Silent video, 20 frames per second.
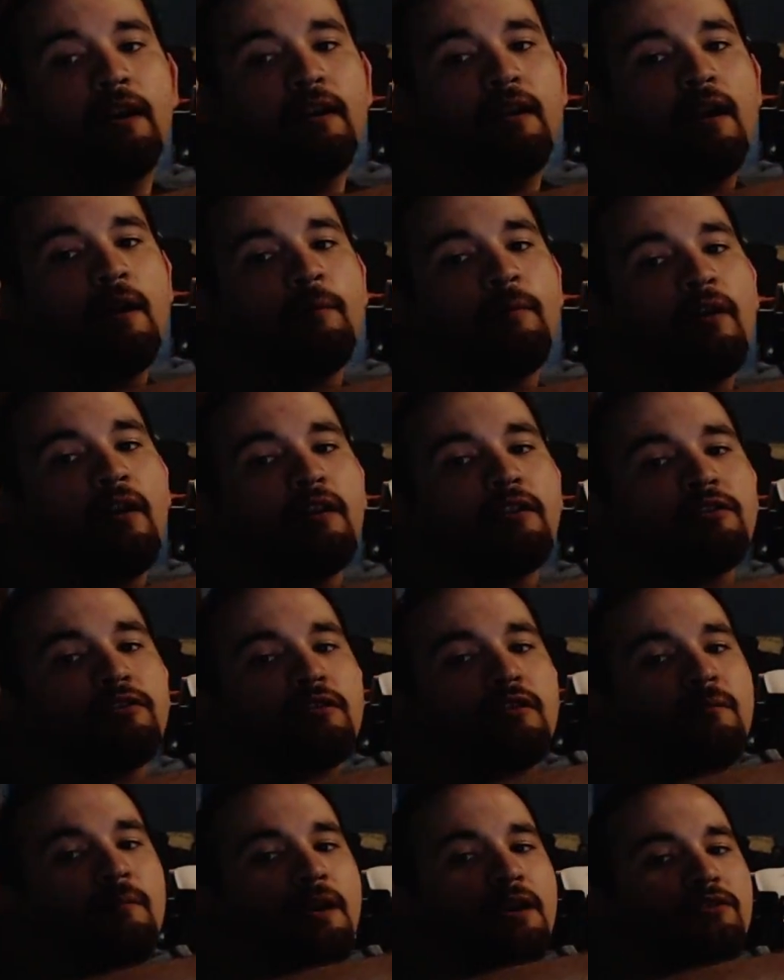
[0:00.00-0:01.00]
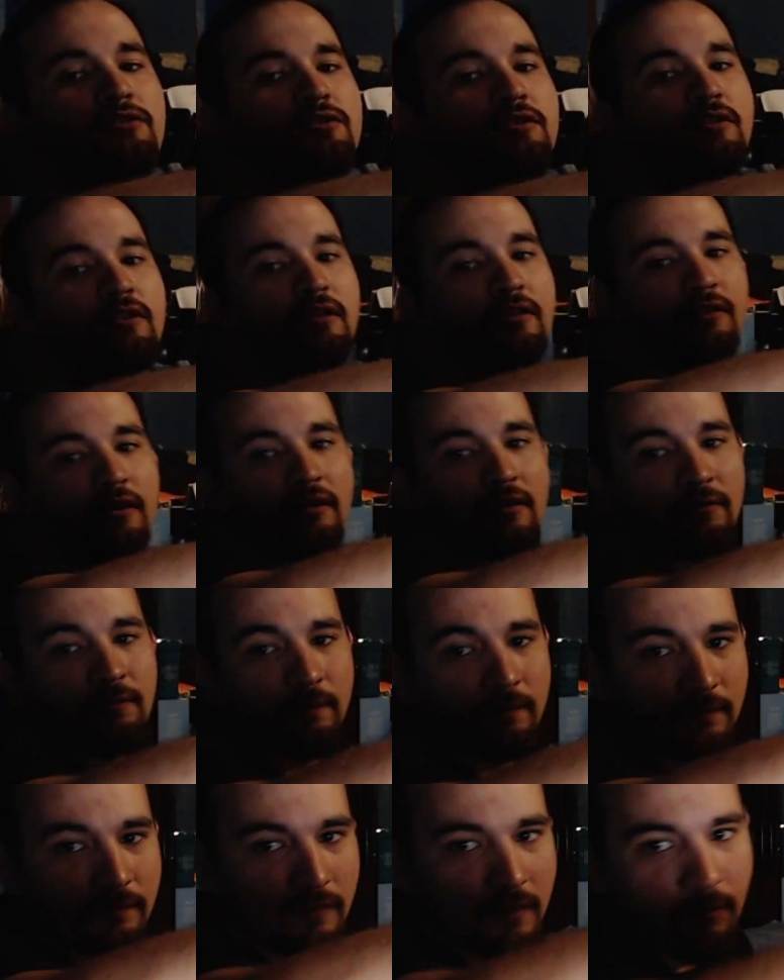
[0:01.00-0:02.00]
I probably should have made sure that the
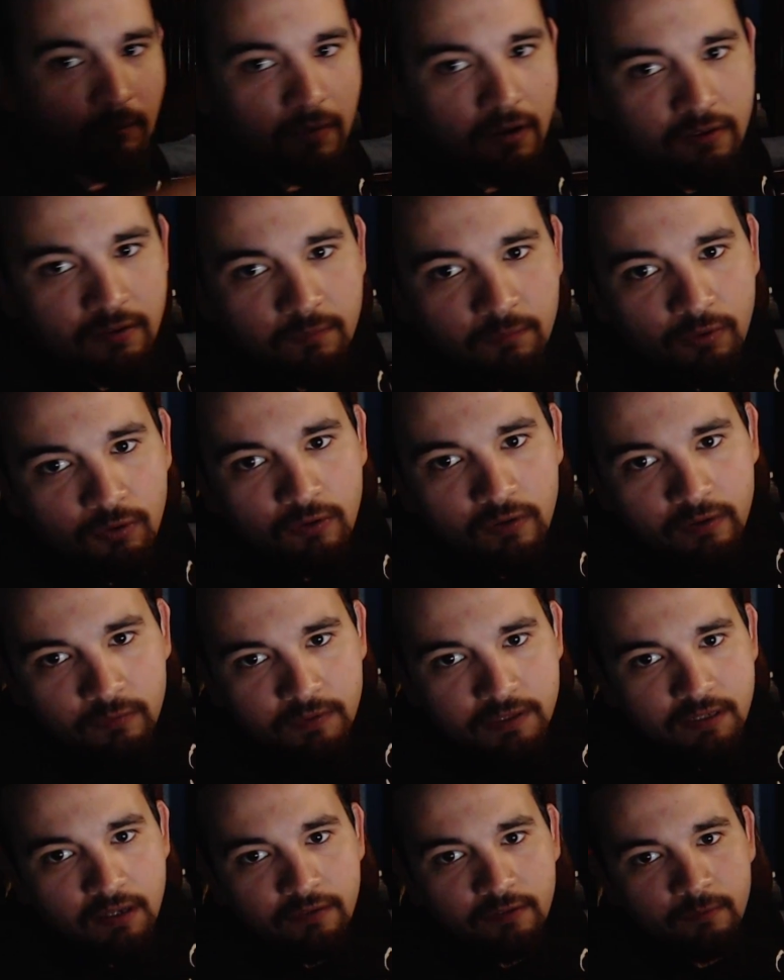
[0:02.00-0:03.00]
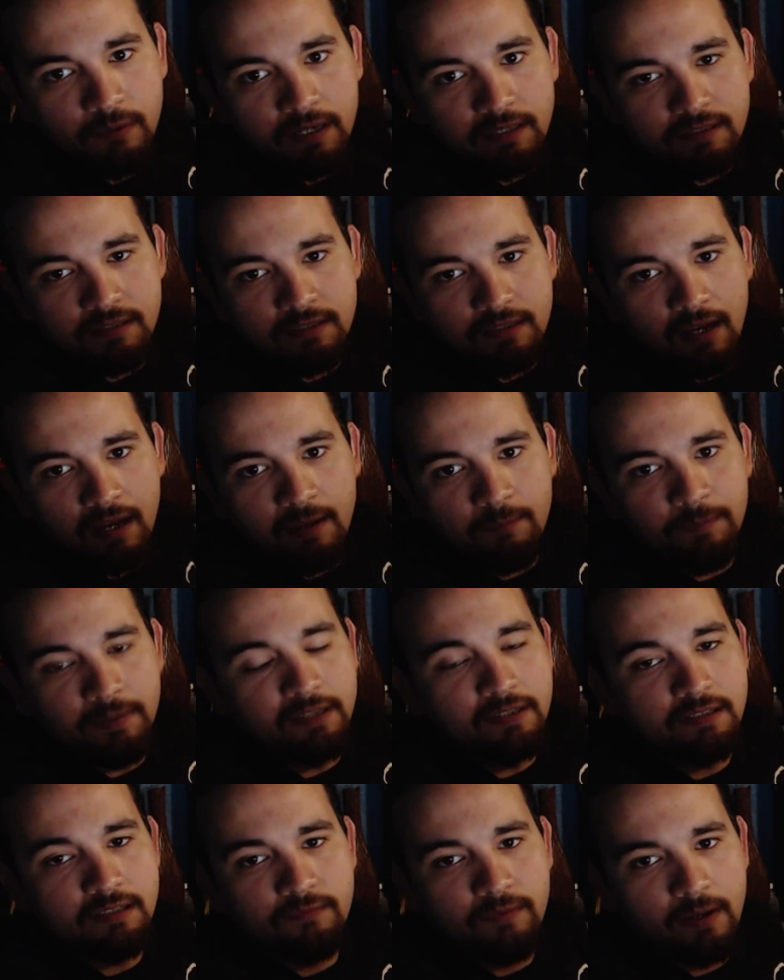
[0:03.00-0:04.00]
motherboard was on the right side,
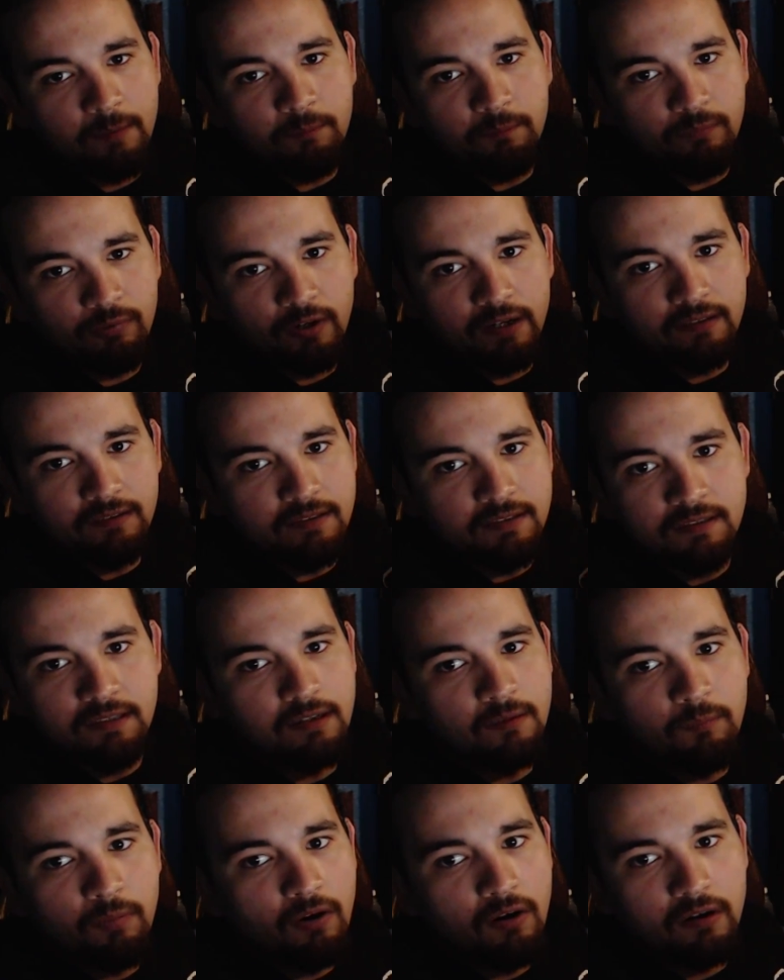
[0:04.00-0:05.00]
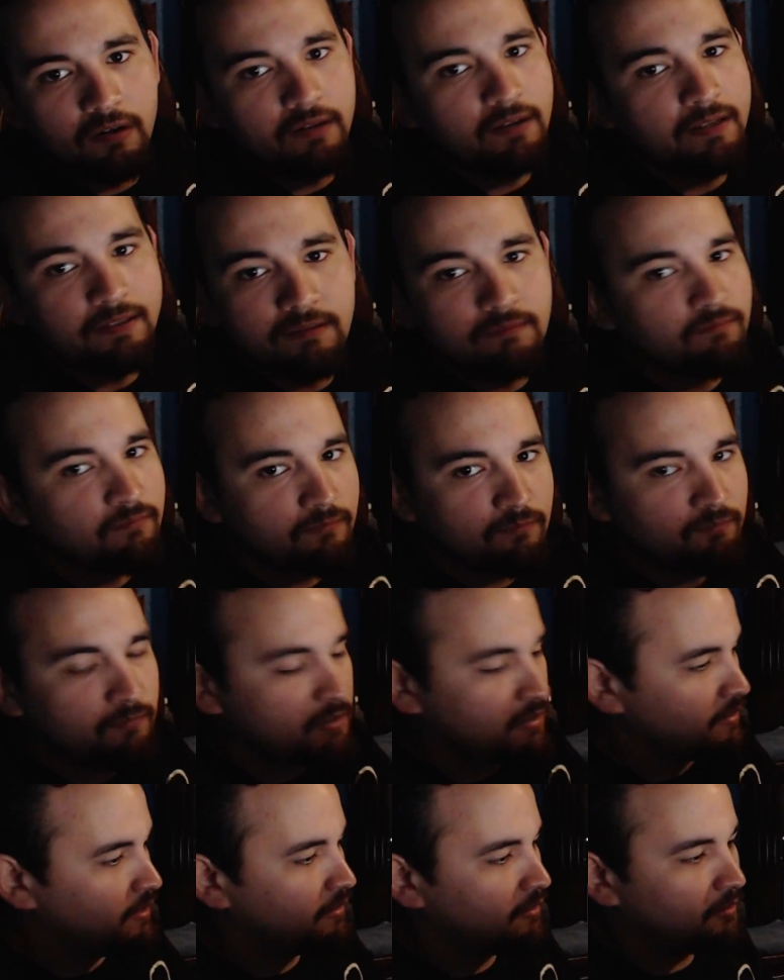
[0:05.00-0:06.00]
because if I break this thing apart and I
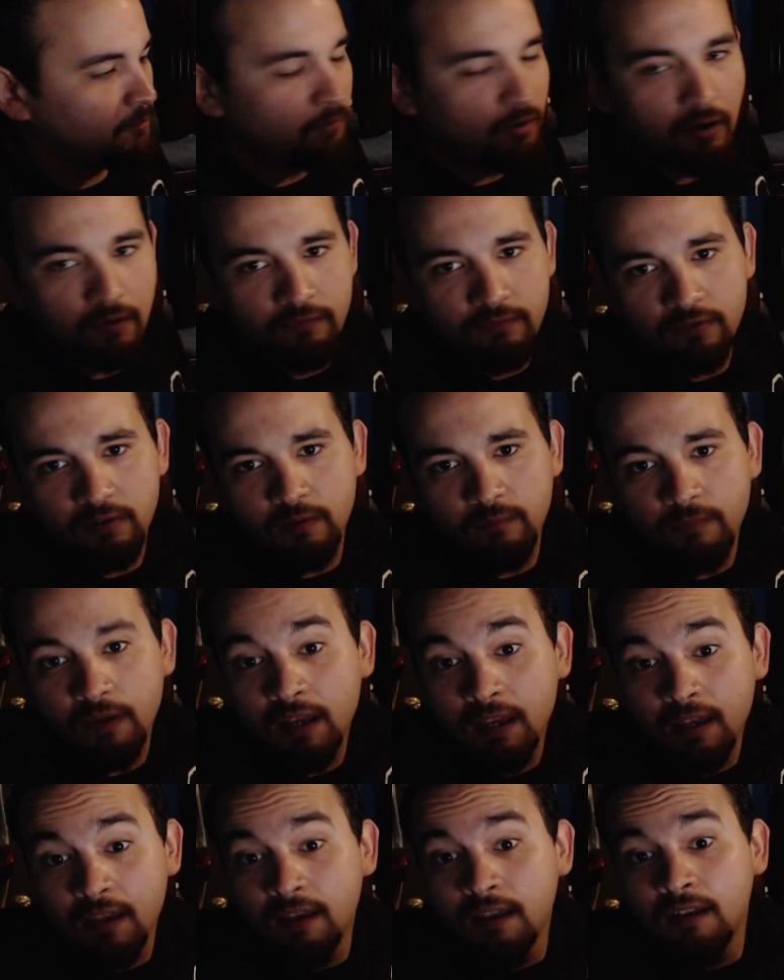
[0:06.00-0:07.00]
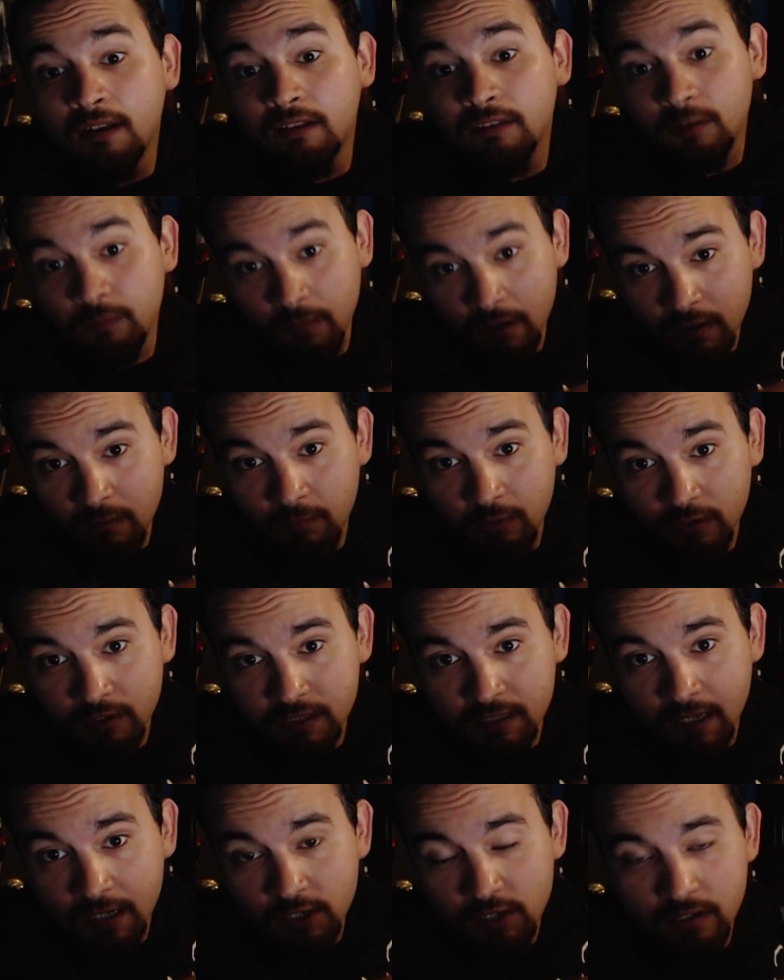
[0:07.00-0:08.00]
take it apart from the motherboard
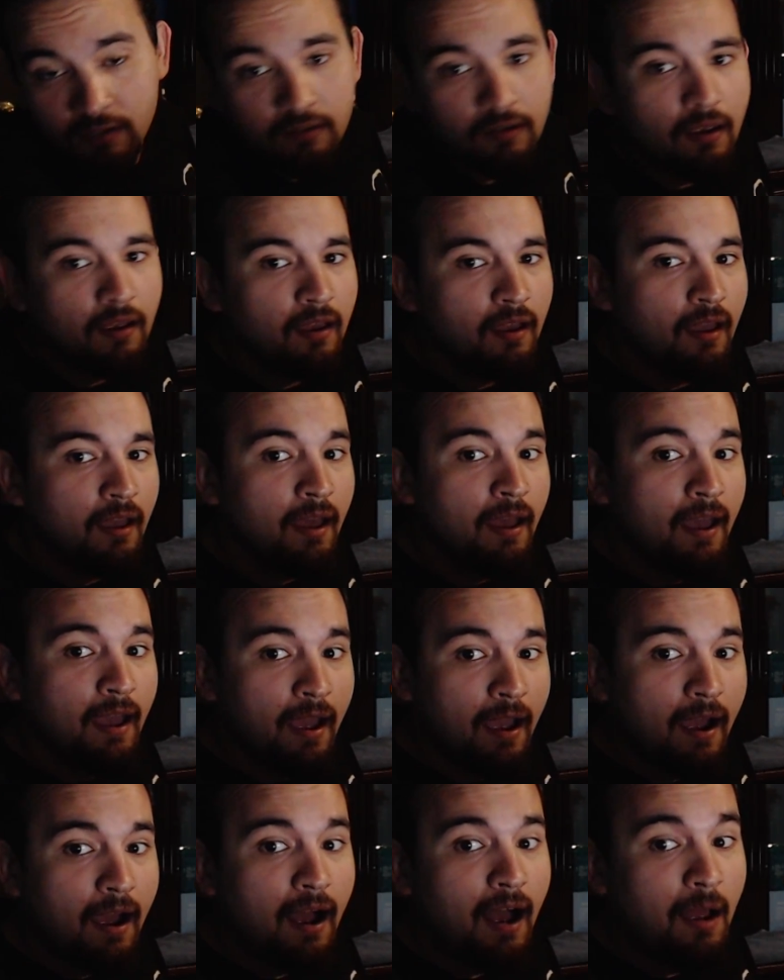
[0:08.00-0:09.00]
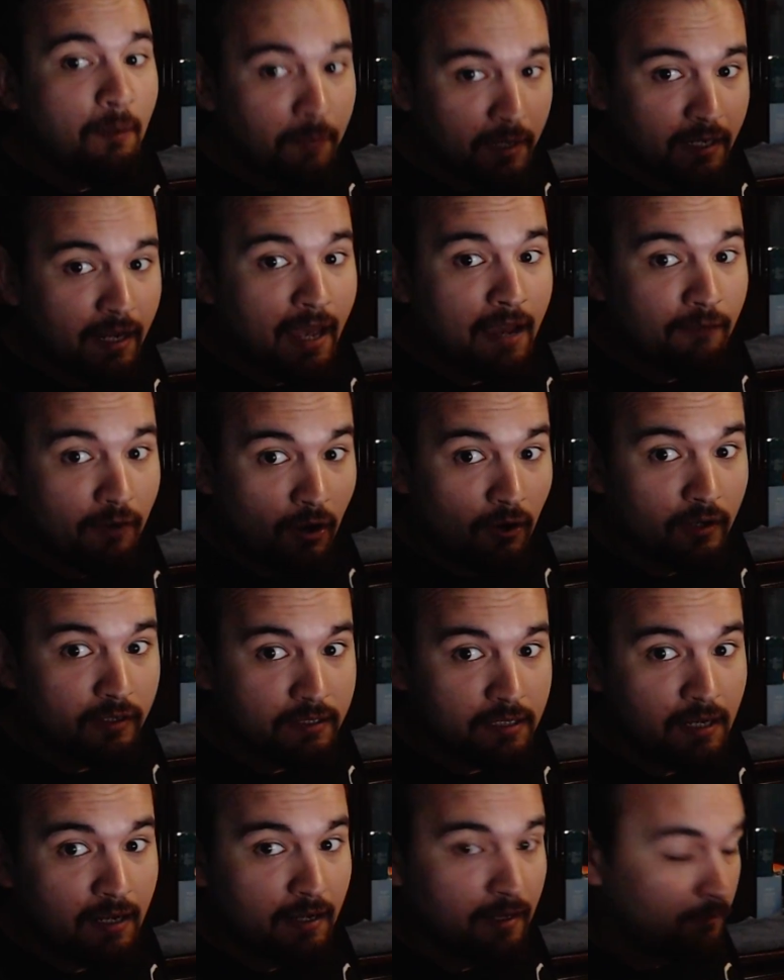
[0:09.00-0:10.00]
section, I'm gonna have a hard
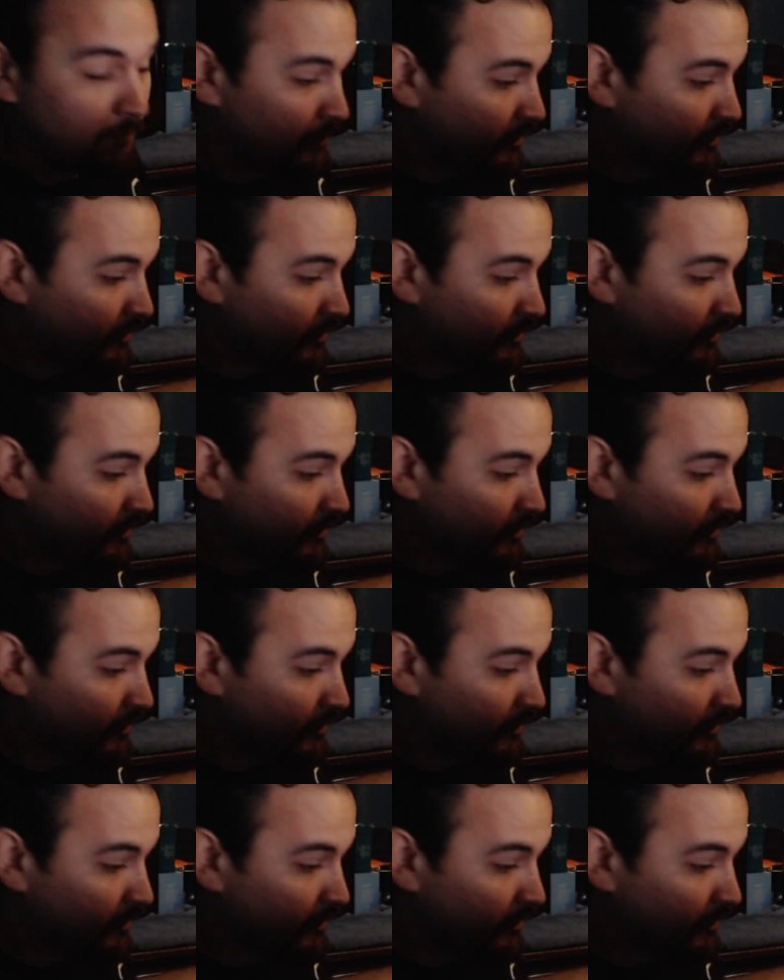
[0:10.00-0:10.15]
time.